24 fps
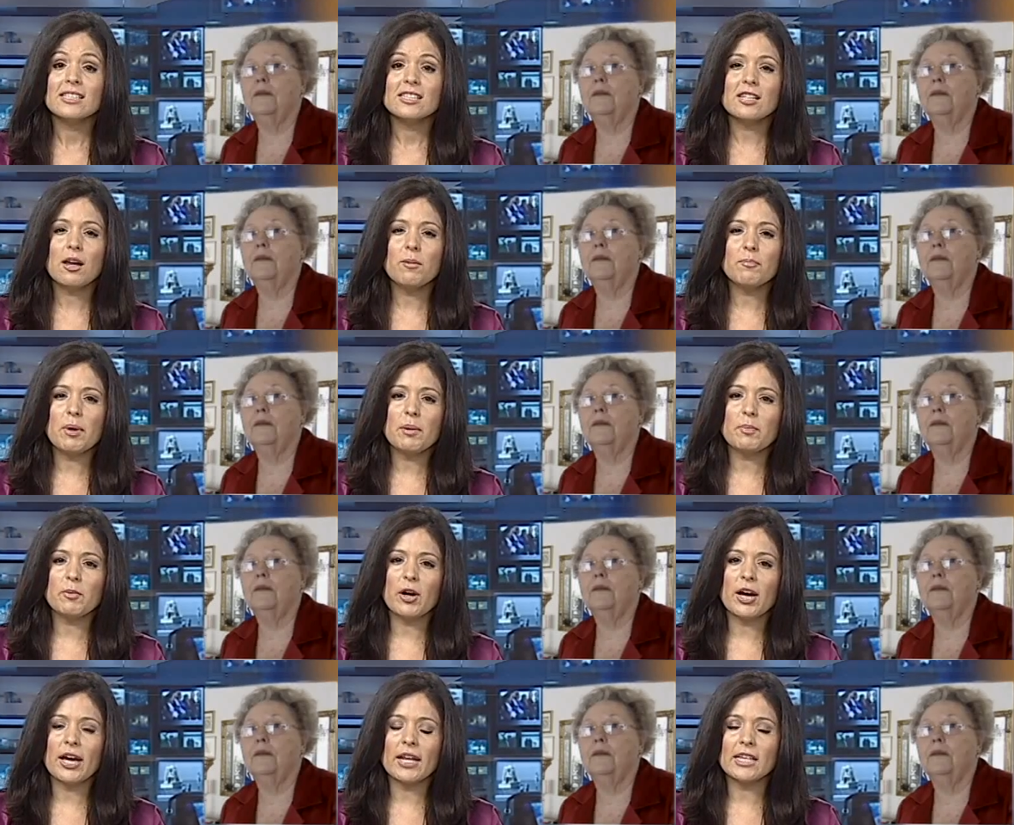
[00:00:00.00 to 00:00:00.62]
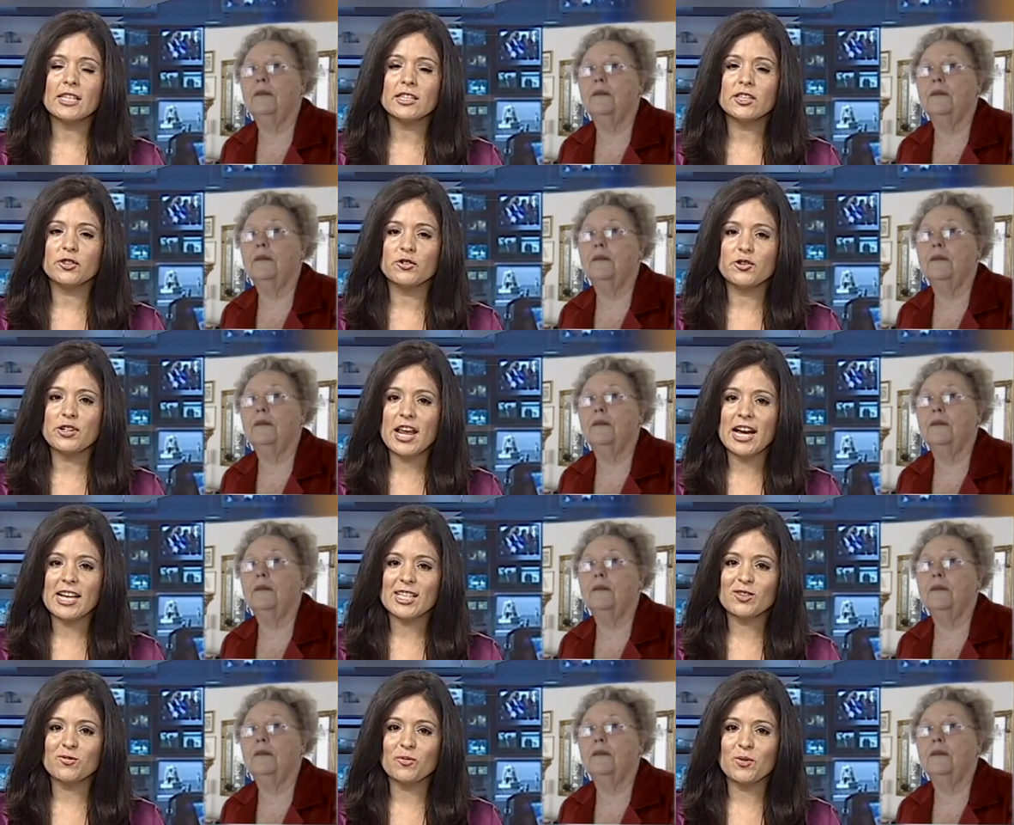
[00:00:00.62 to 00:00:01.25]
Speaker 1: Some people headed to
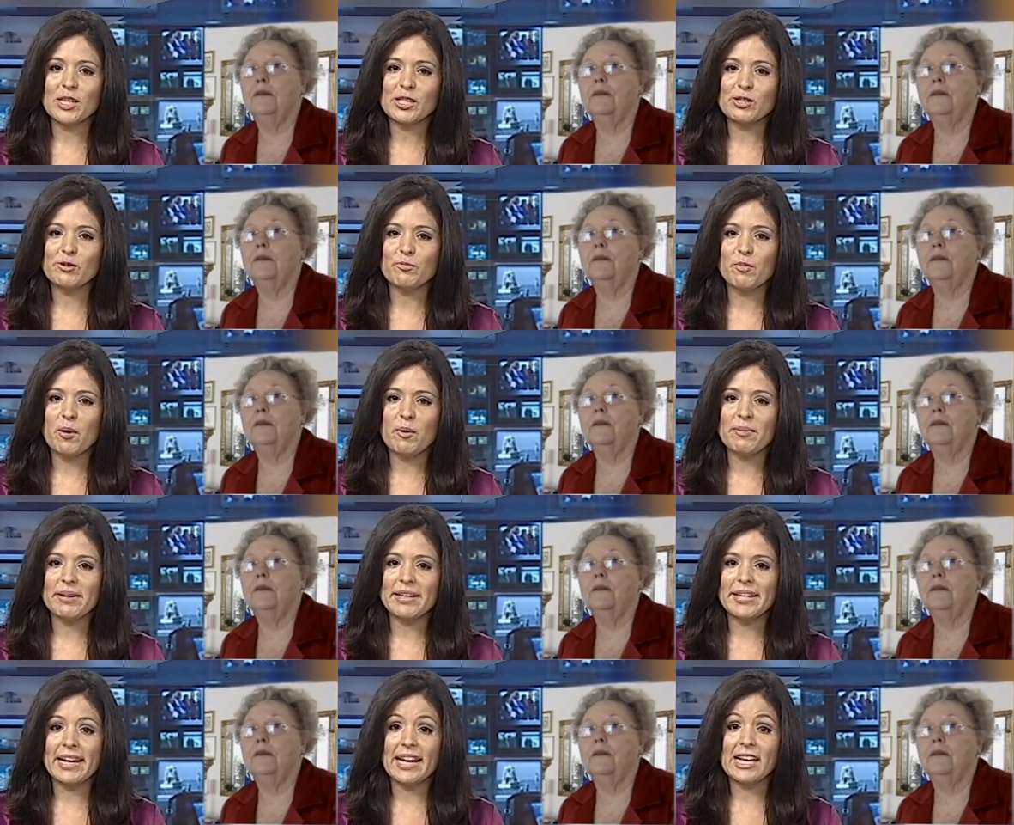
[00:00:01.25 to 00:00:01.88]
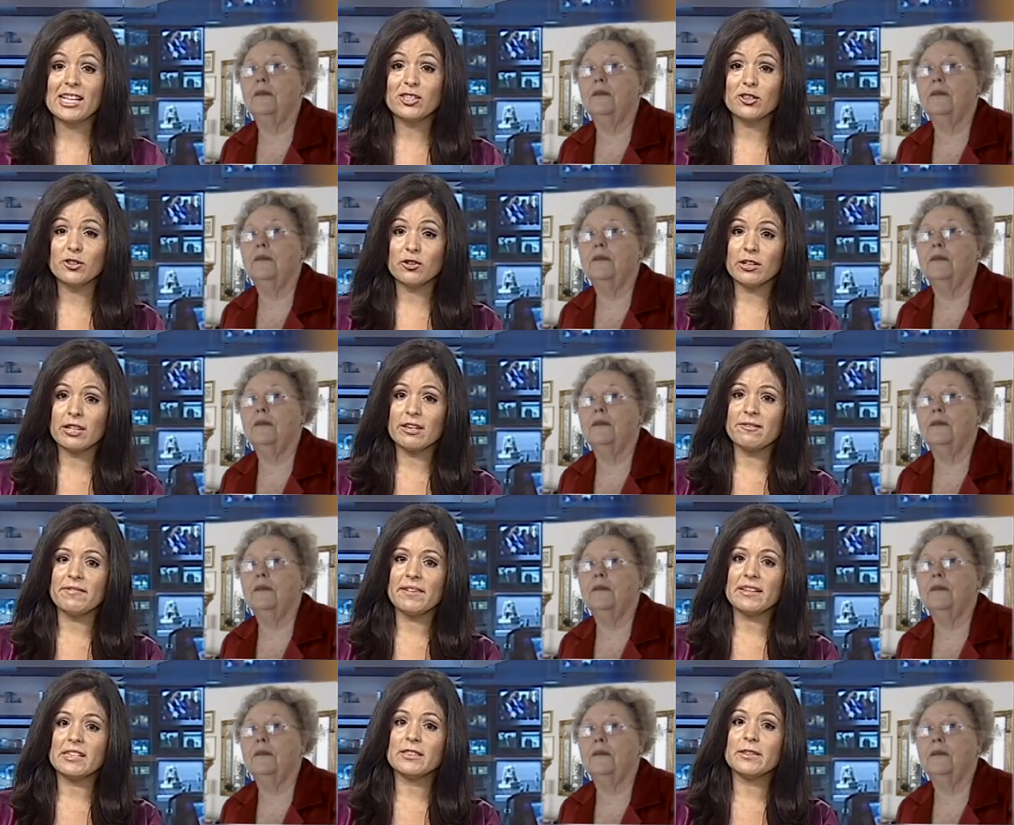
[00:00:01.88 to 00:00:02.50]
next week's Republican National
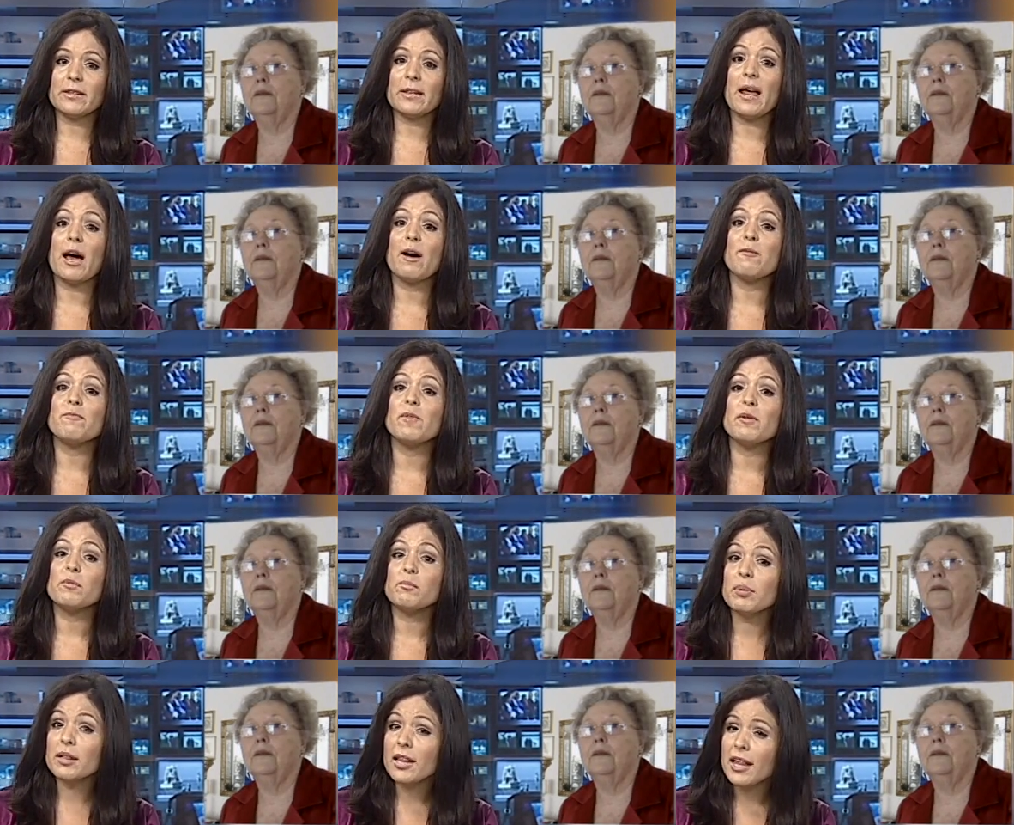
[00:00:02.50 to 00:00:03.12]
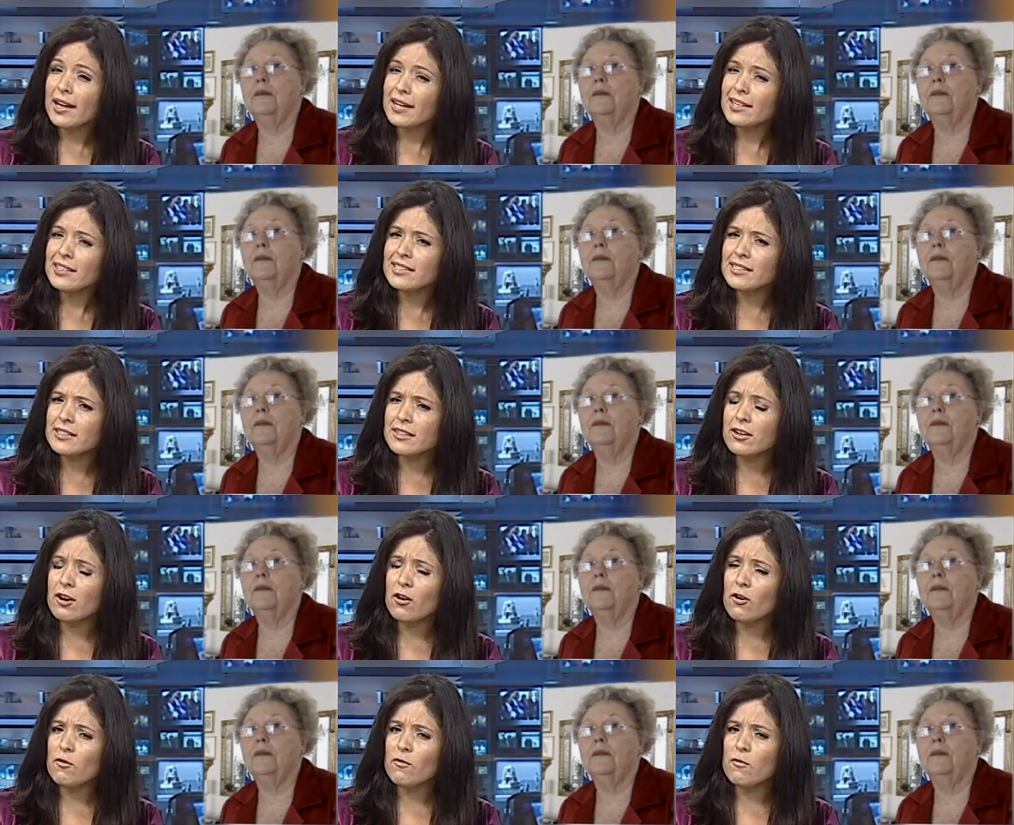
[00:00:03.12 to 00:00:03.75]
Convention have been planning to
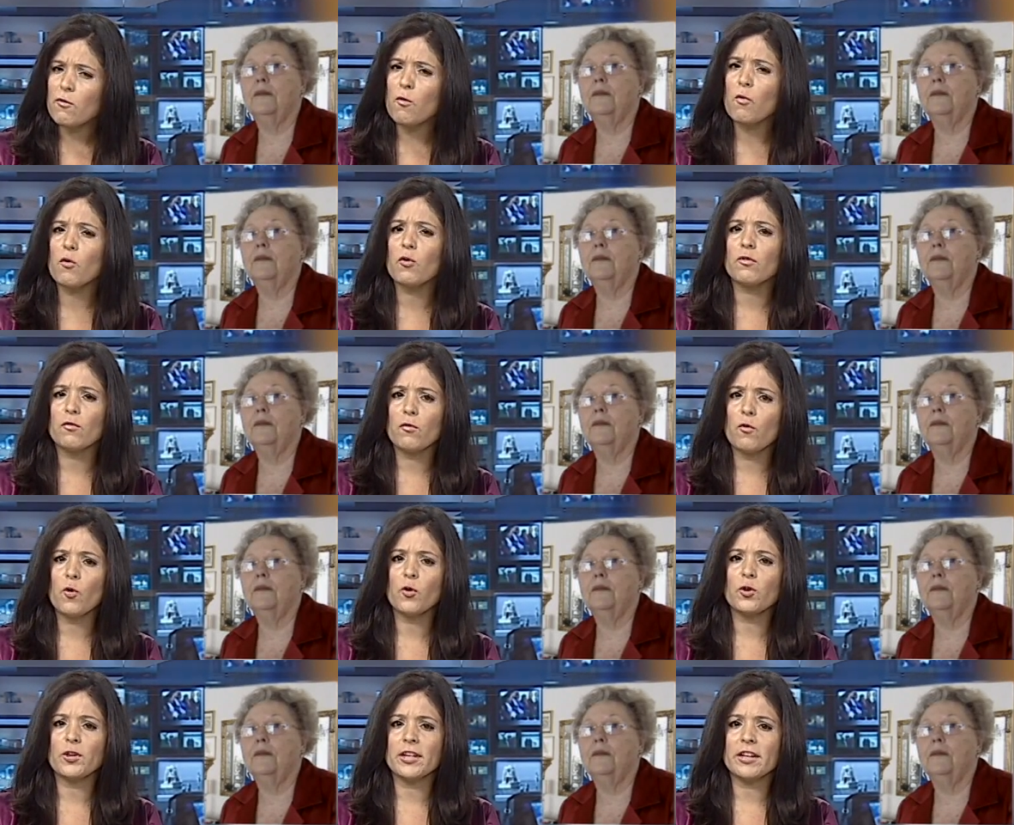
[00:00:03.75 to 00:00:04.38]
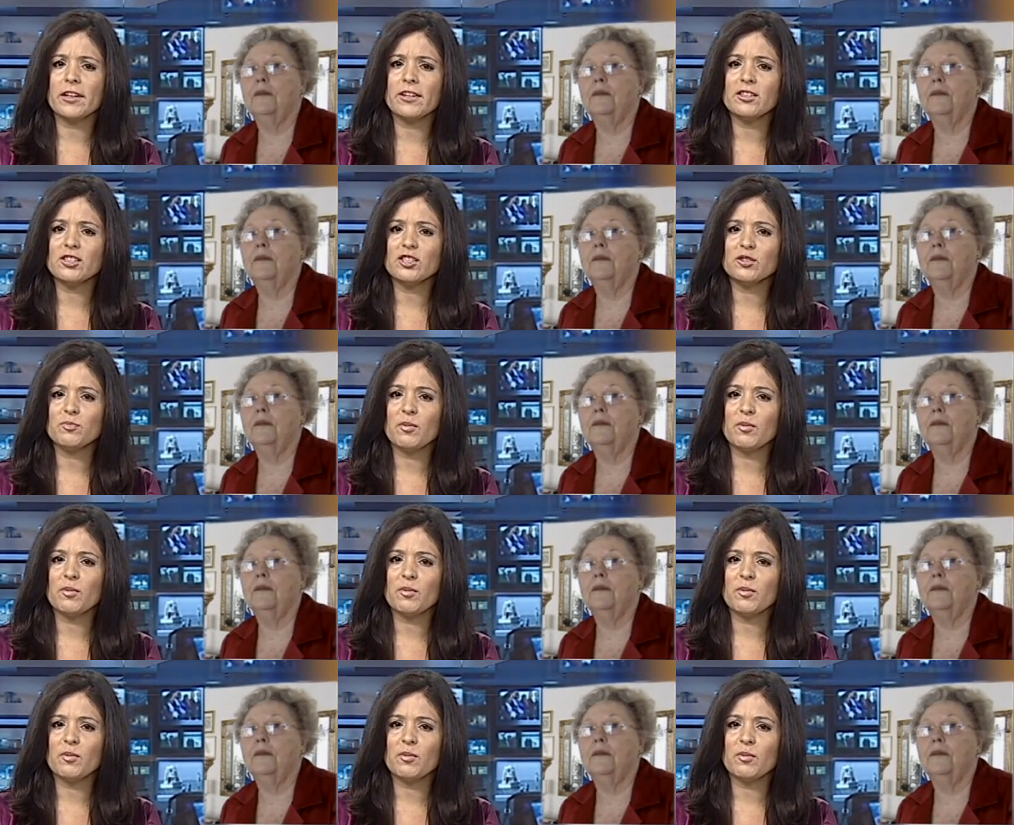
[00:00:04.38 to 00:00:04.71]
go for four years,